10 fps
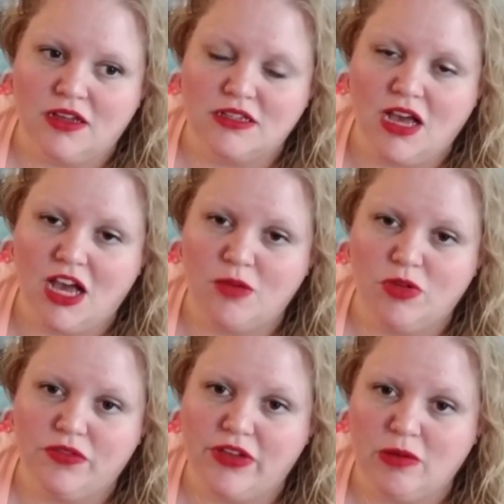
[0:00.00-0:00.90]
time
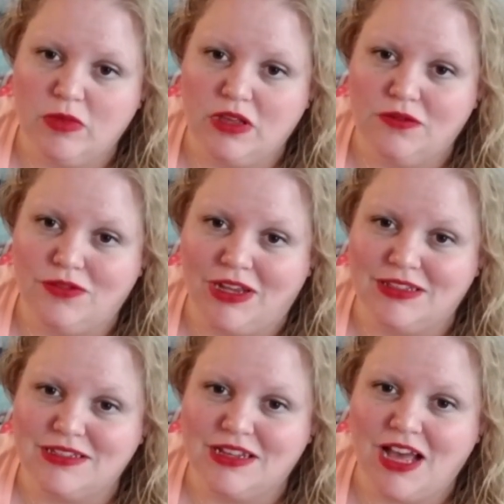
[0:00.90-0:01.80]
with family and
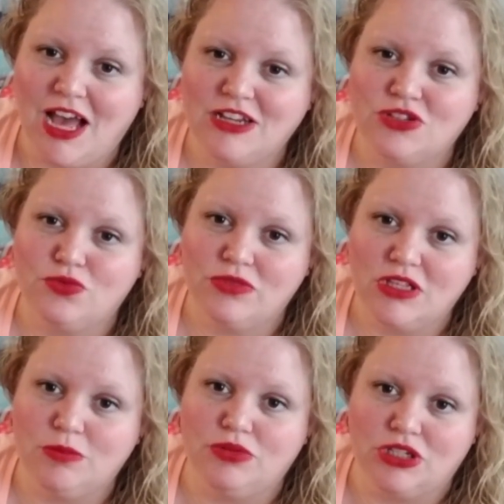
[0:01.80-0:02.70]
friends, and I just
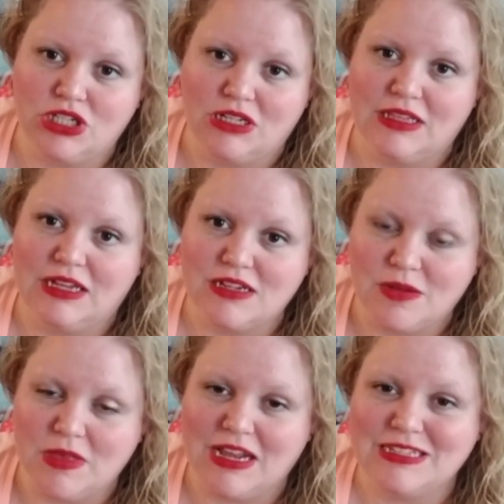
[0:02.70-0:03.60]
really appreciated that
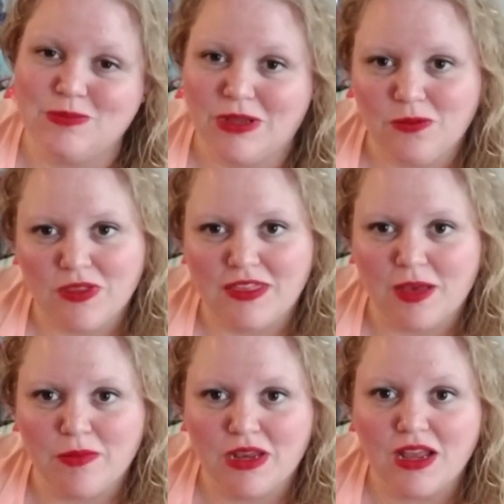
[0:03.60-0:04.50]
time that I spent with
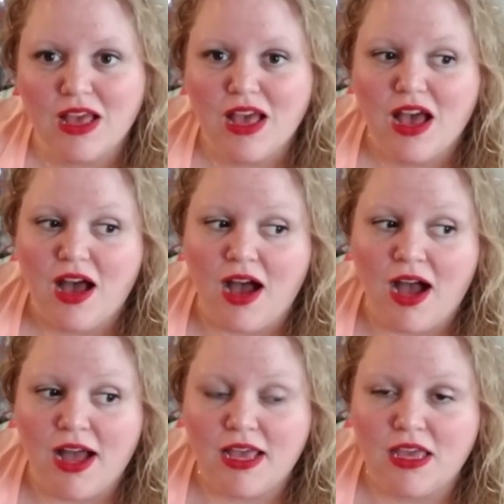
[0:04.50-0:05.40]
them. And
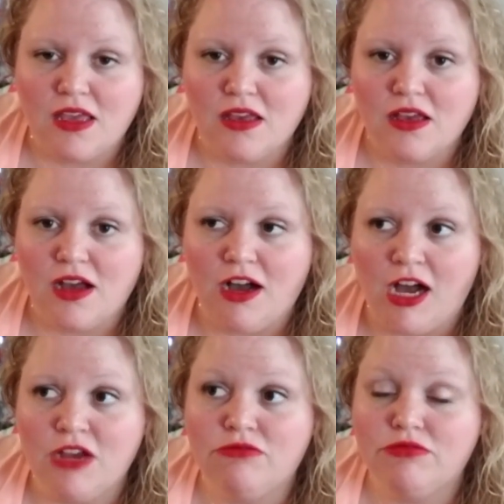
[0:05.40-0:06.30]
I
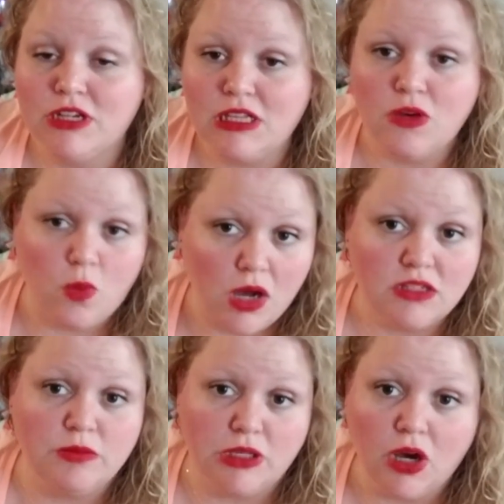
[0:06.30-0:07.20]
really want
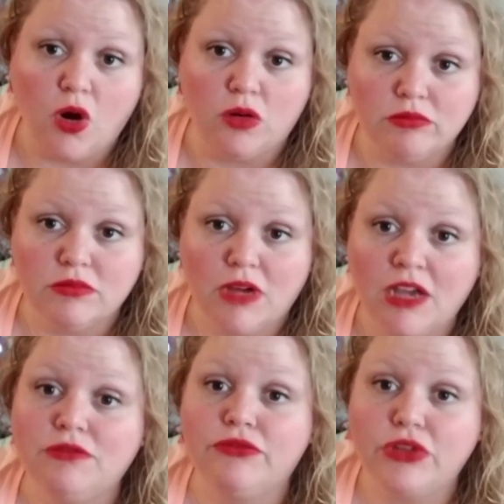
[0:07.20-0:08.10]
to be home. I
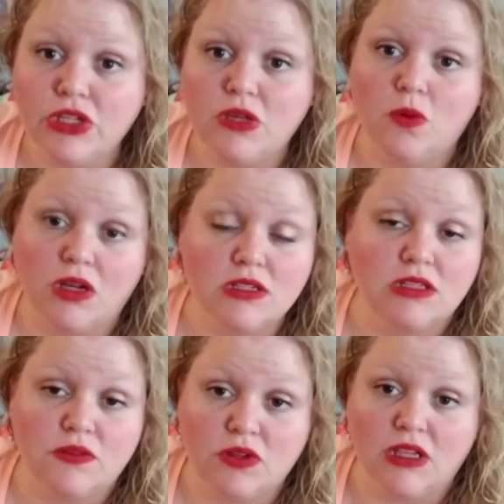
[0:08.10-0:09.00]
really want to
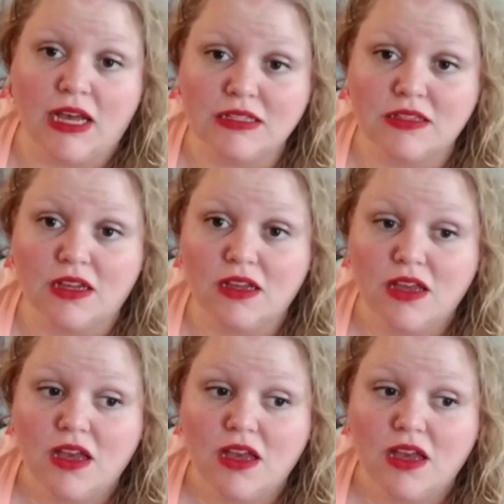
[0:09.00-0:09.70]
live in Alaska.